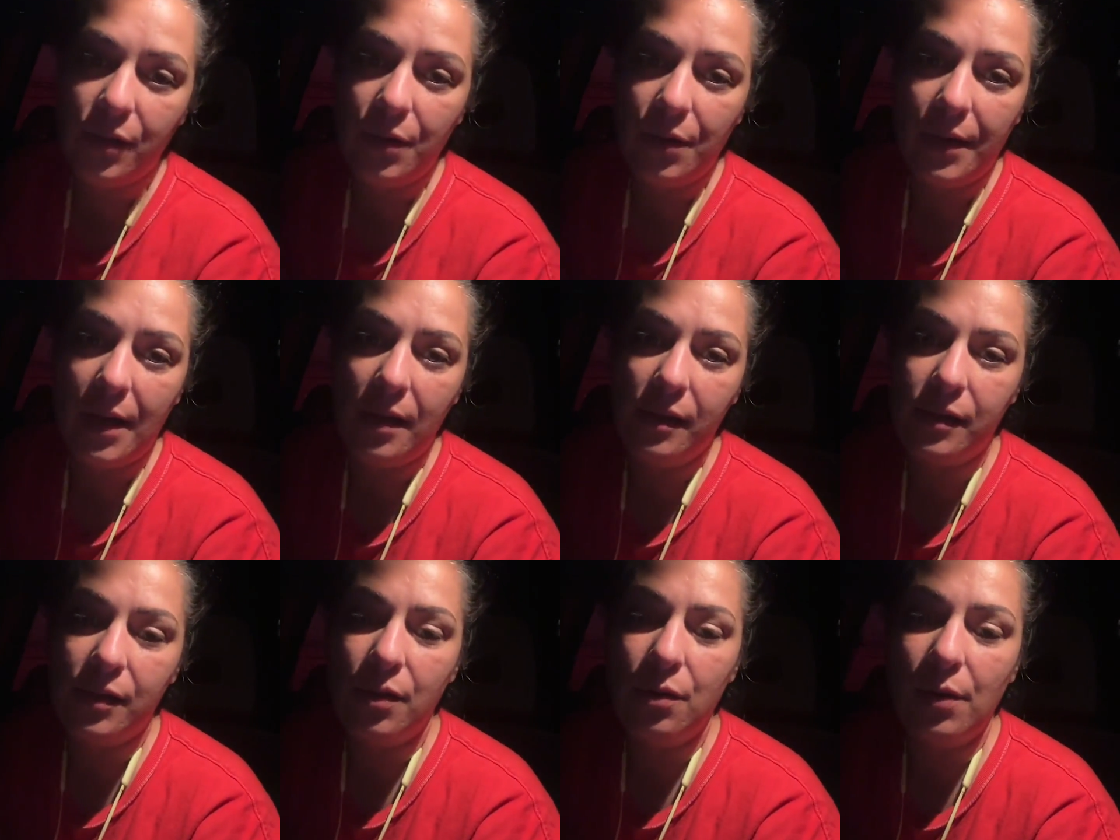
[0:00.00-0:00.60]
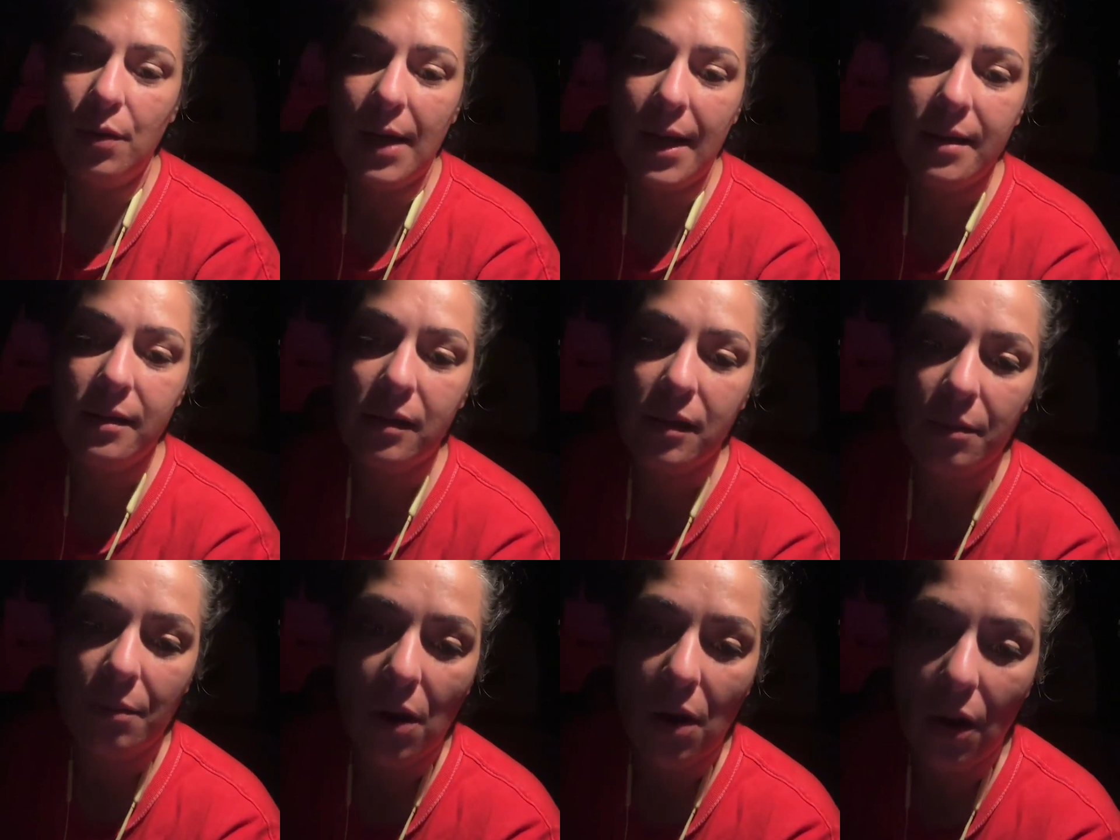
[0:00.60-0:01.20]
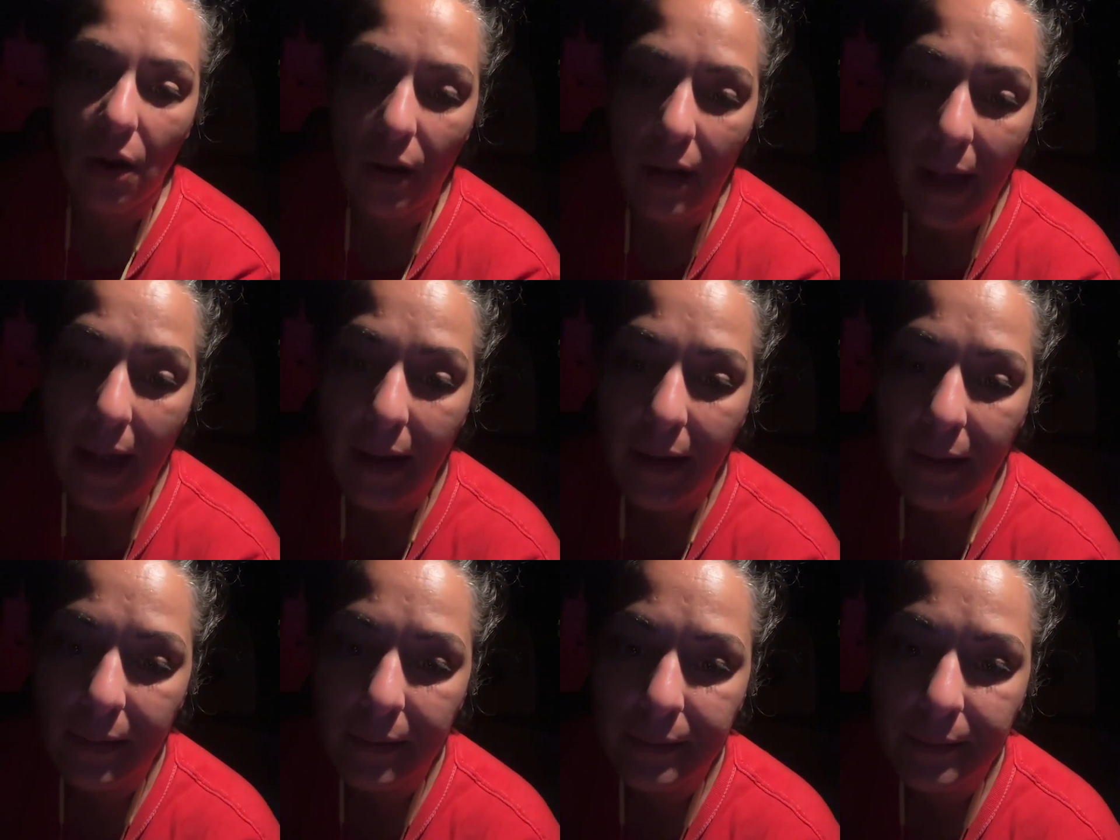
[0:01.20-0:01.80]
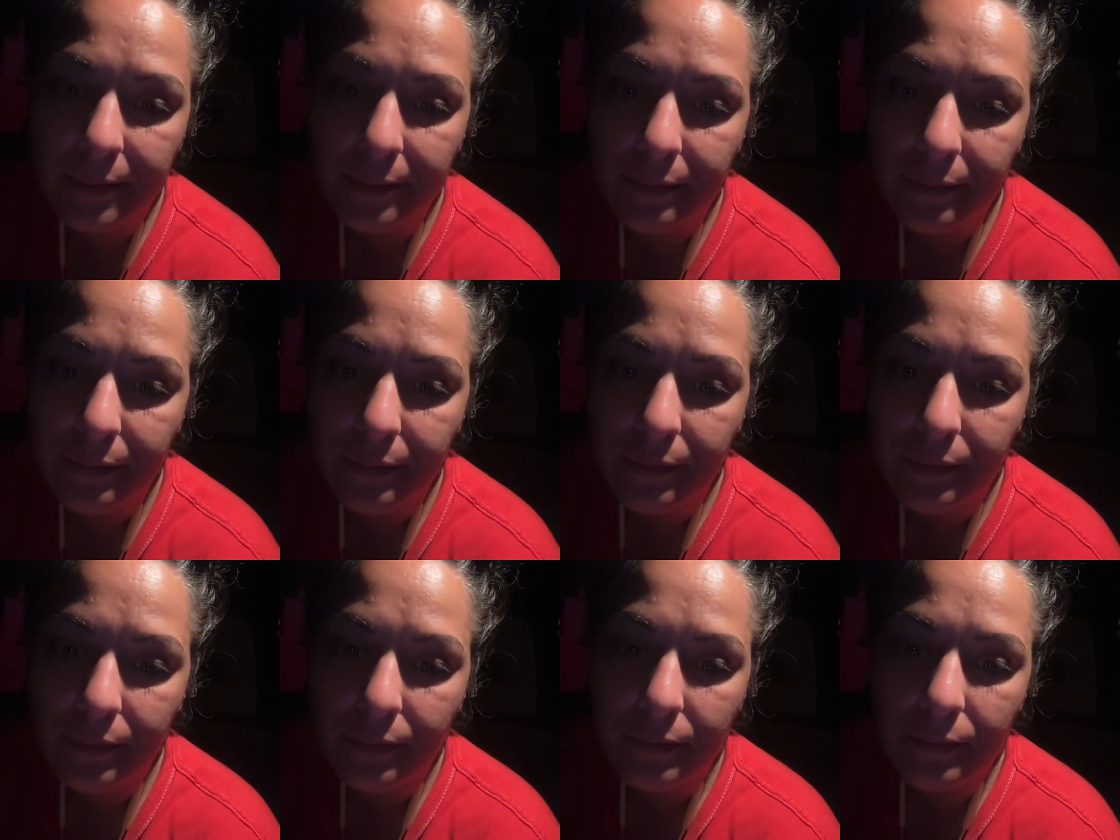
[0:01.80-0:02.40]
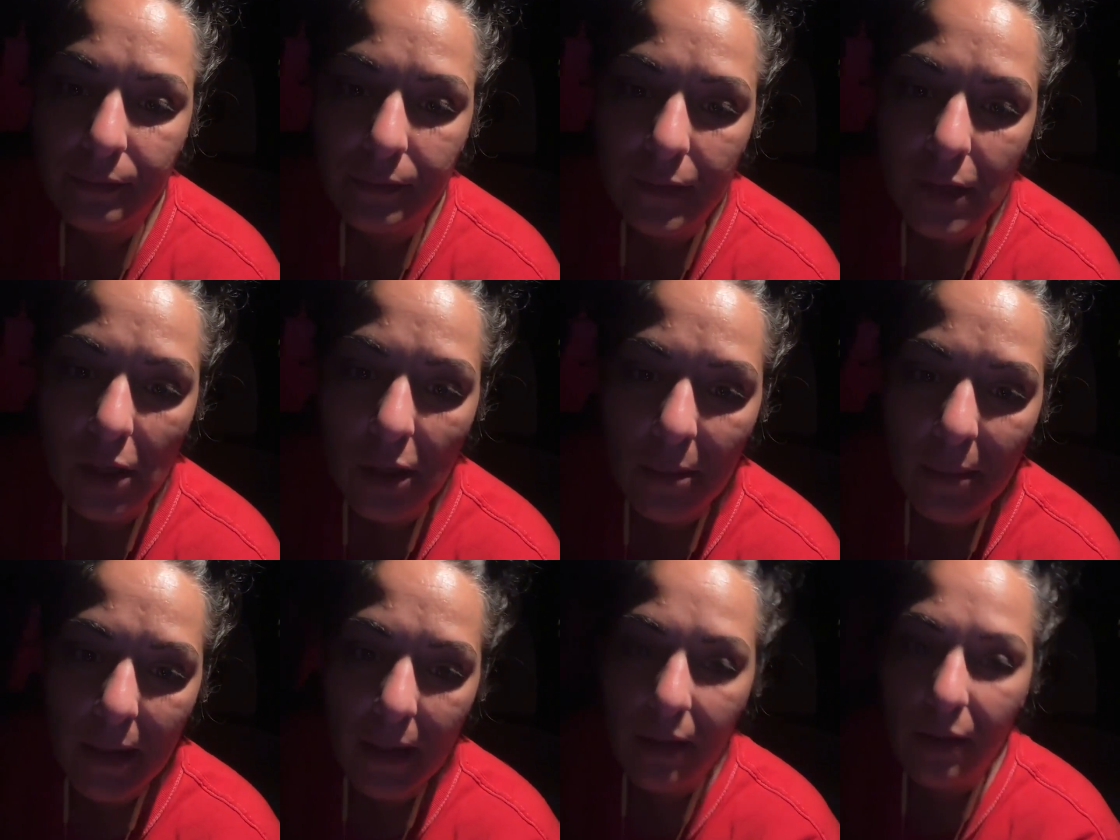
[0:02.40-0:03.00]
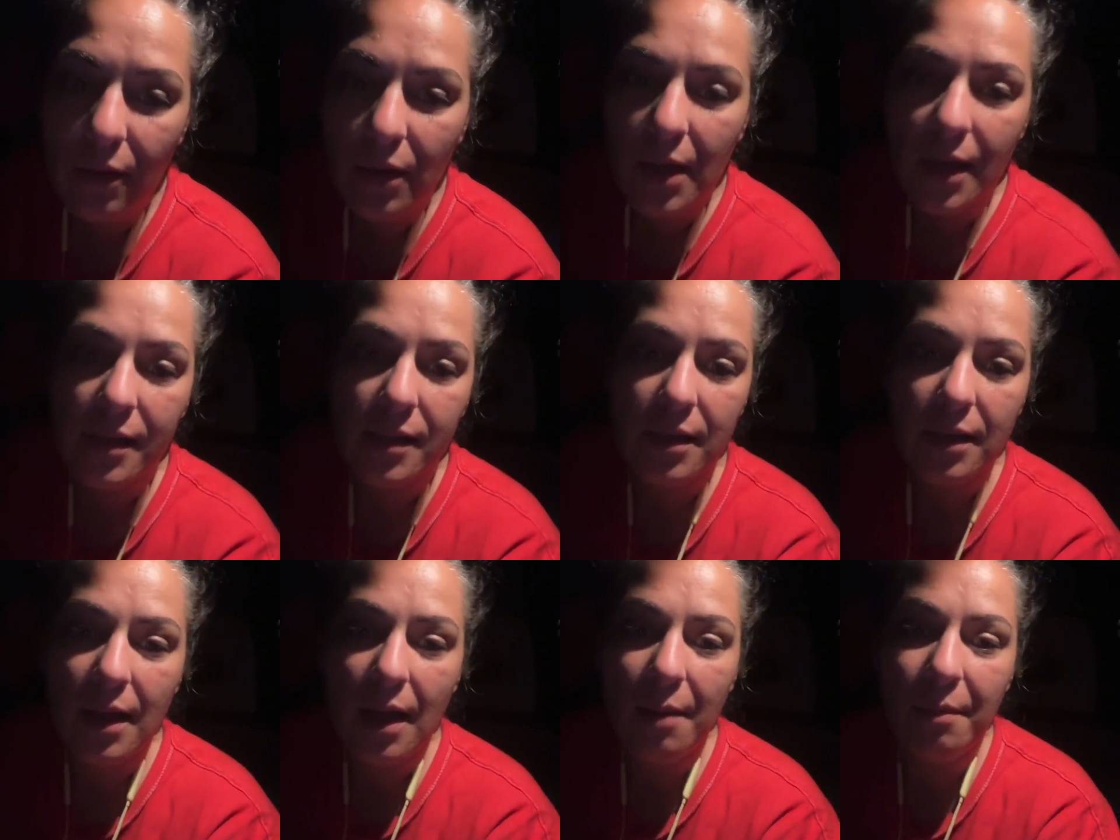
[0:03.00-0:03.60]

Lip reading: you. And I'll see you guys tomorrow. Okay? Girl, my little cousin had